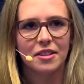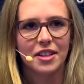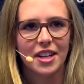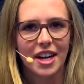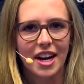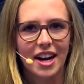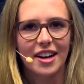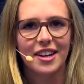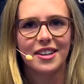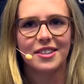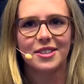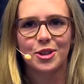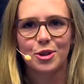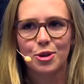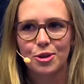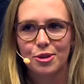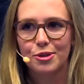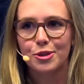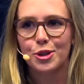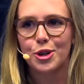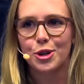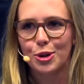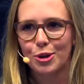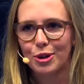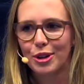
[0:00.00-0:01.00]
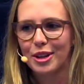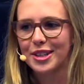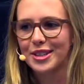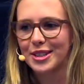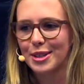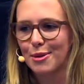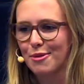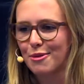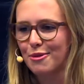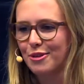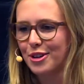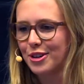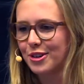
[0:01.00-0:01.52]
Yeah, cool, as
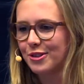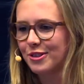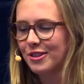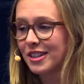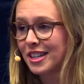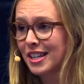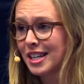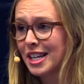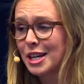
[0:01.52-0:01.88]
some of you.